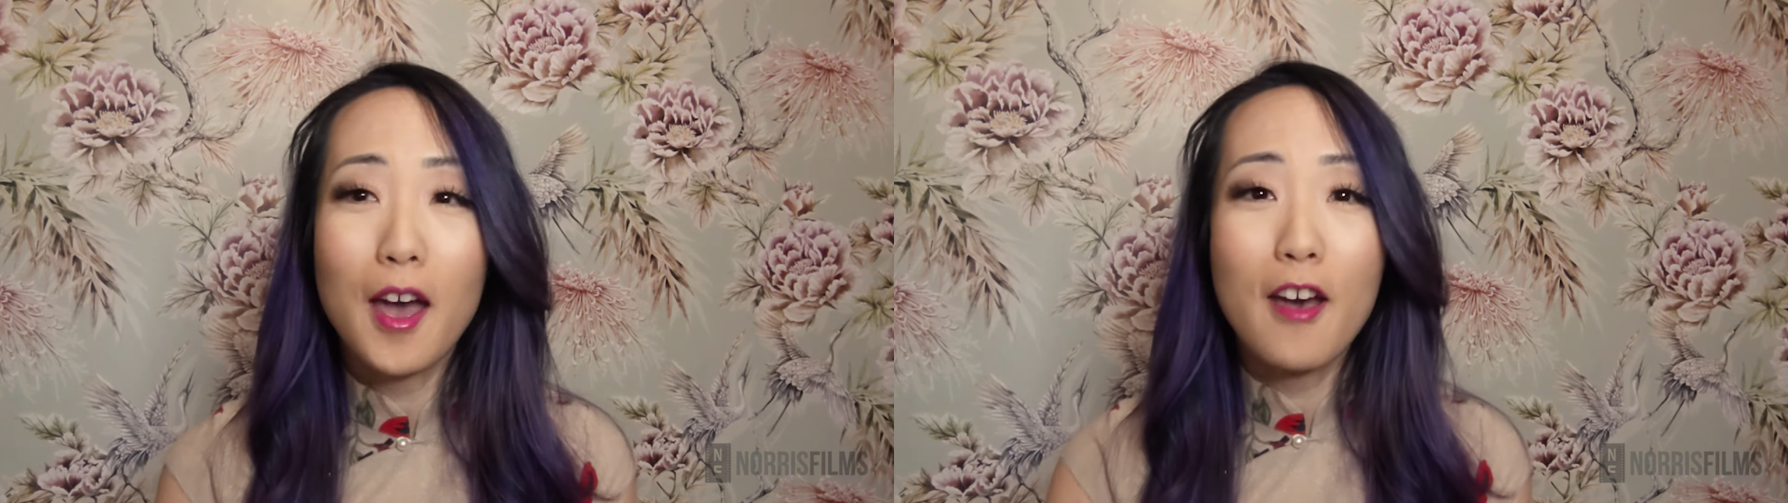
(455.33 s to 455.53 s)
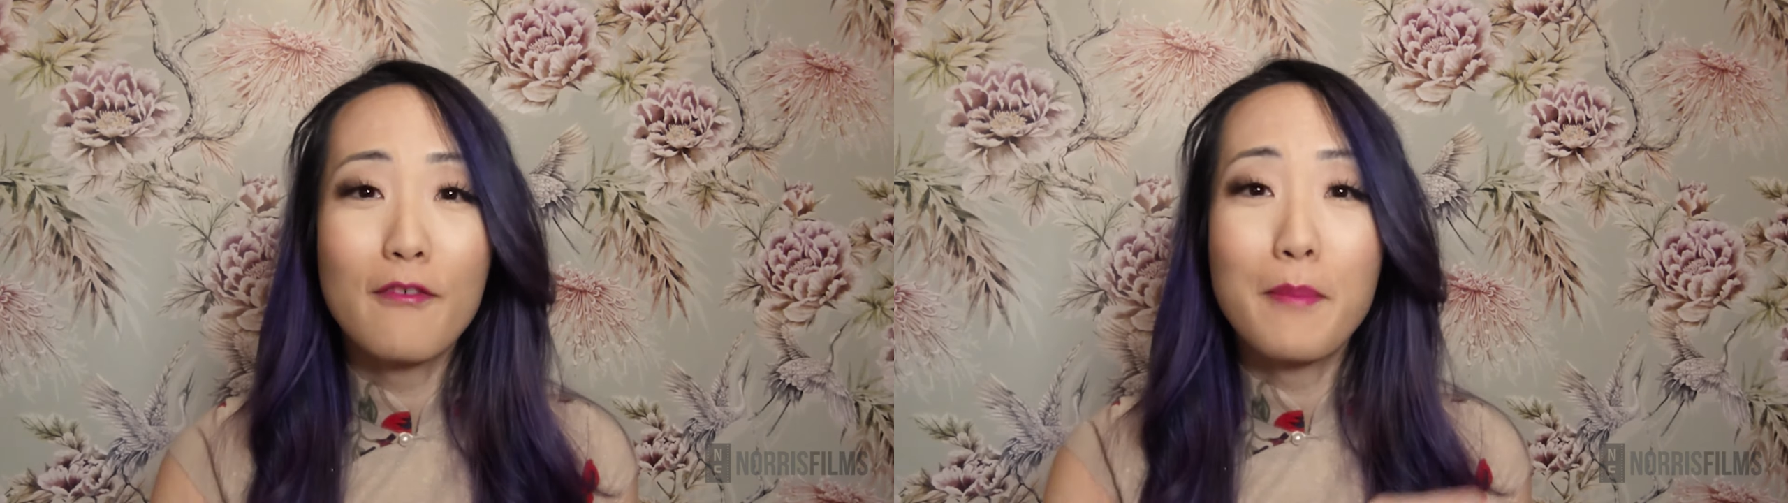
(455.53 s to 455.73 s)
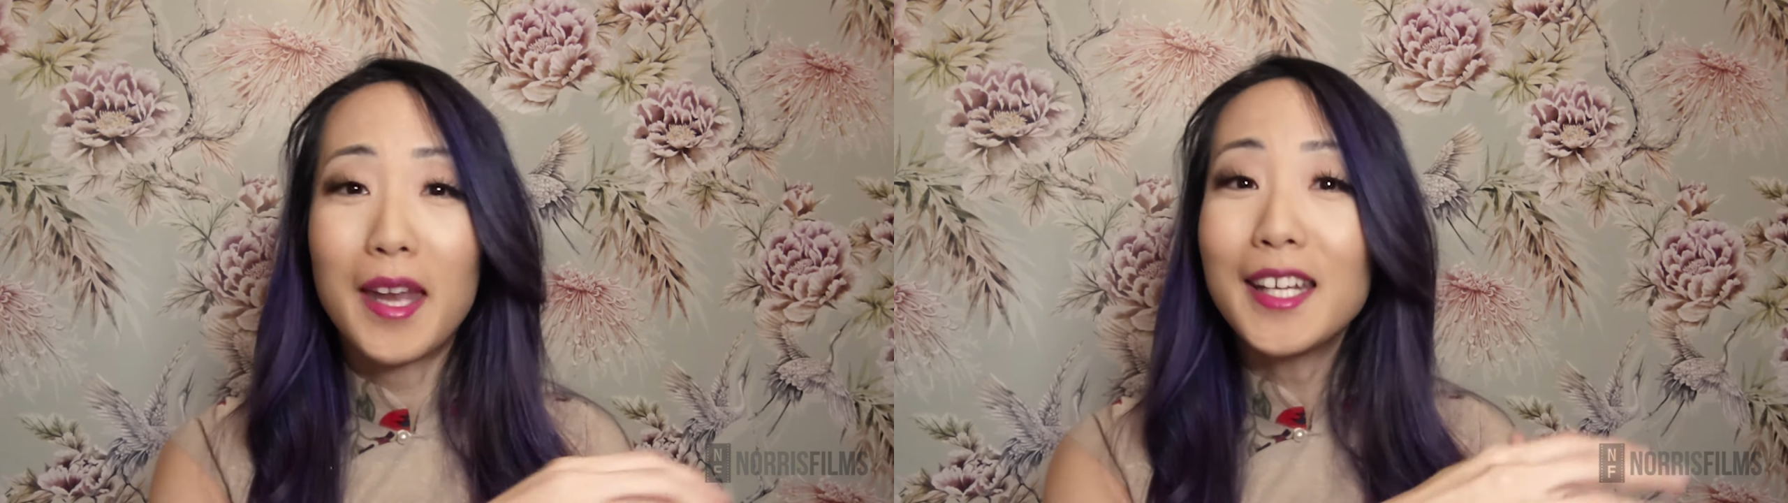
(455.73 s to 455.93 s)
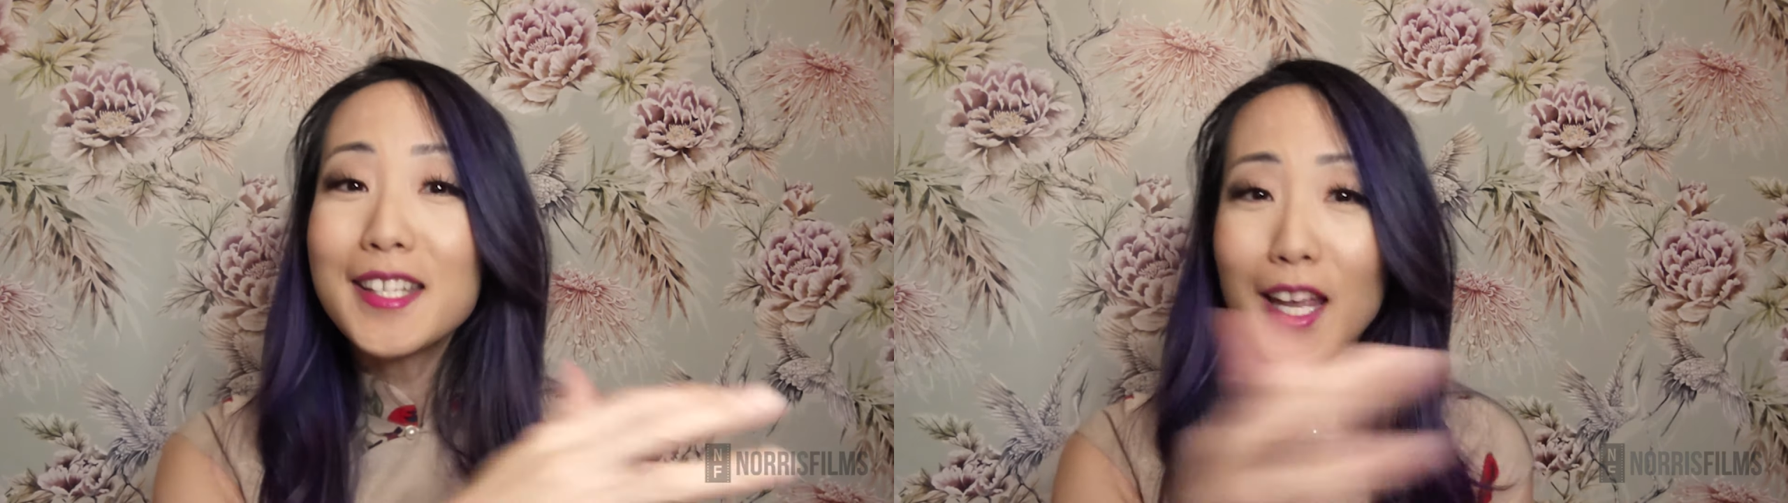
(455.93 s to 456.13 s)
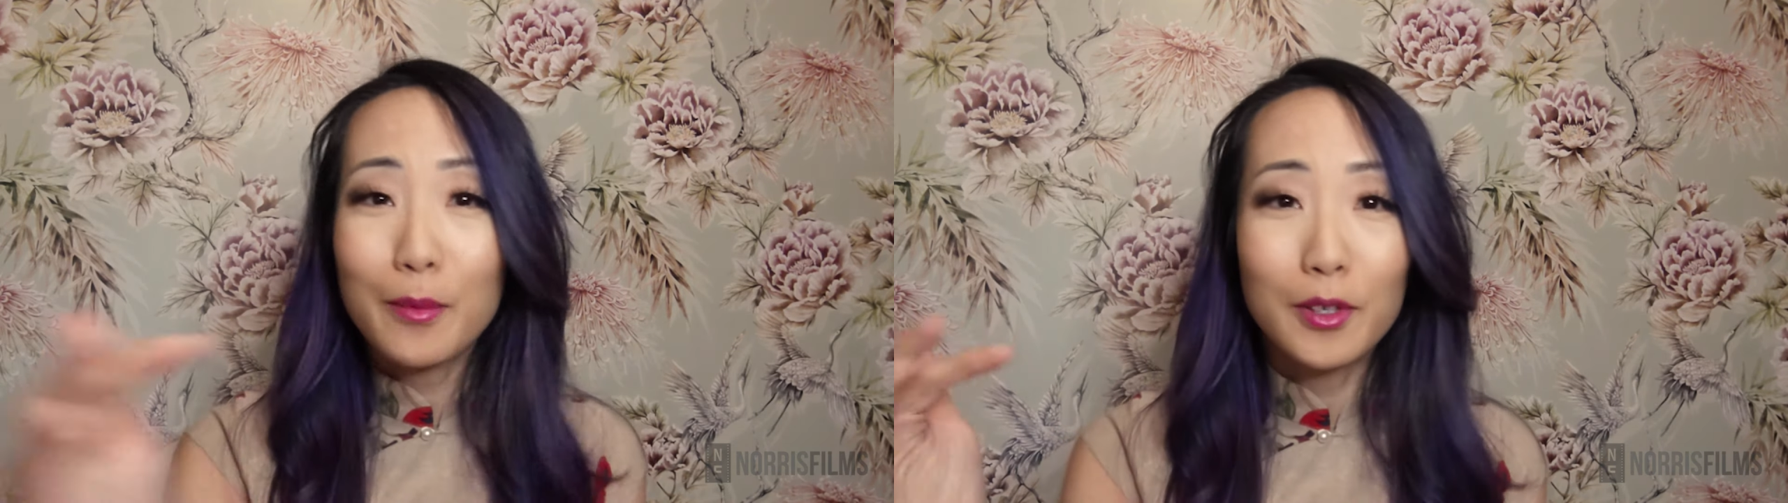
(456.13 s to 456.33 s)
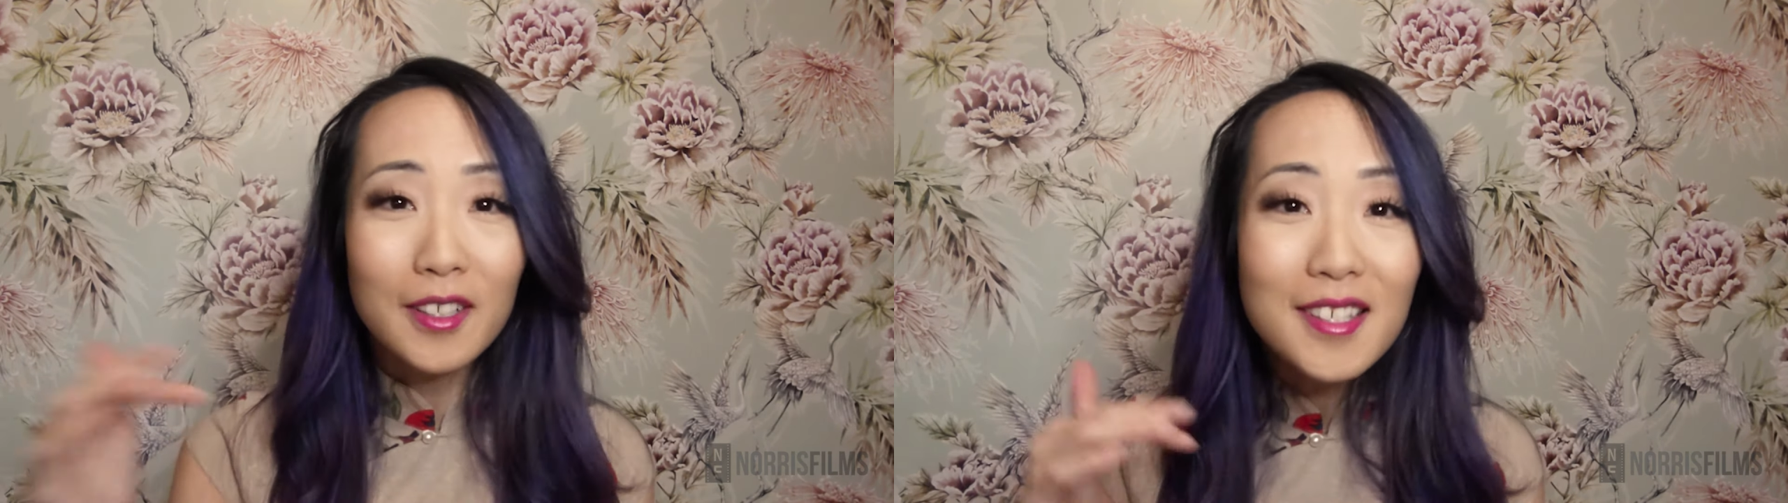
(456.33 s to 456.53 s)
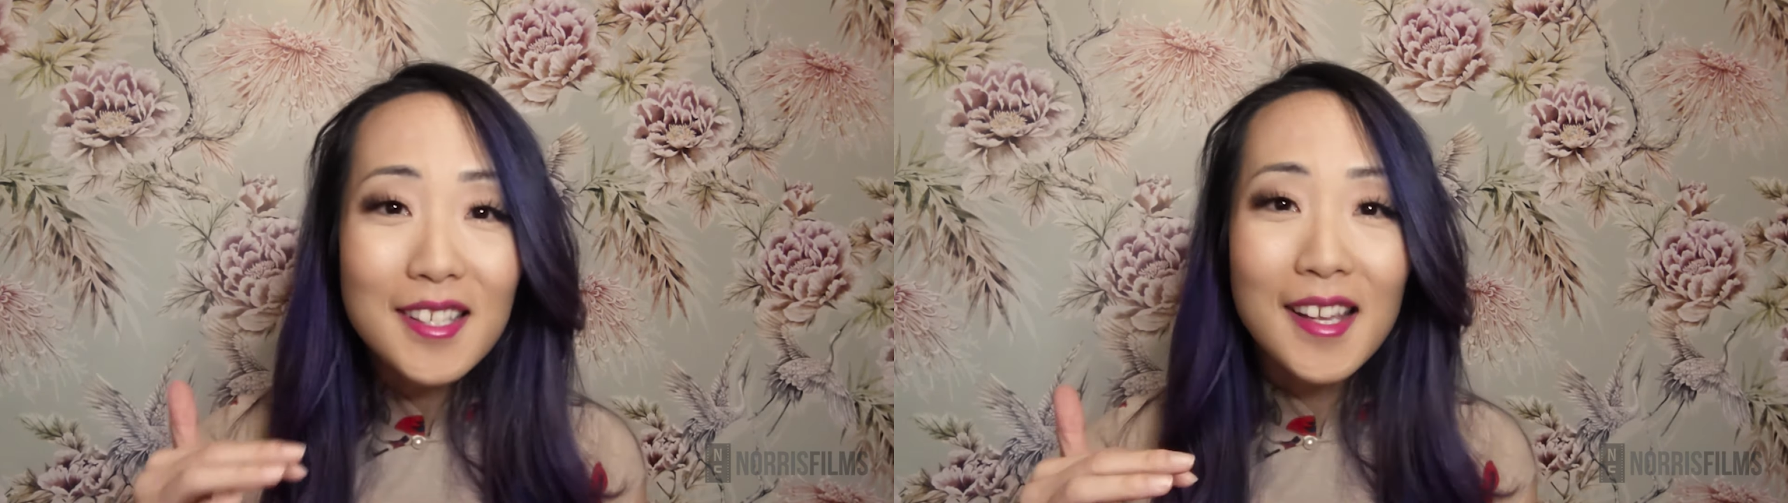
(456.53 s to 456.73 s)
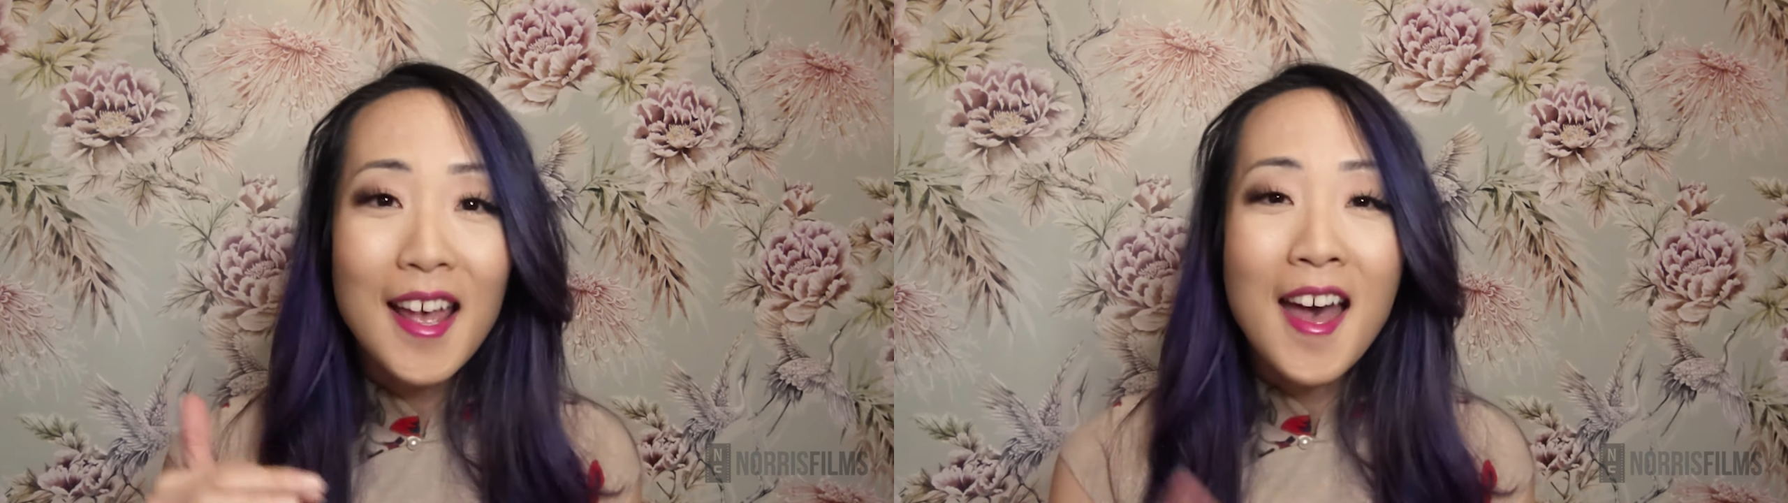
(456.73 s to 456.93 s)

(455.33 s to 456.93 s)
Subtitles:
have many tables.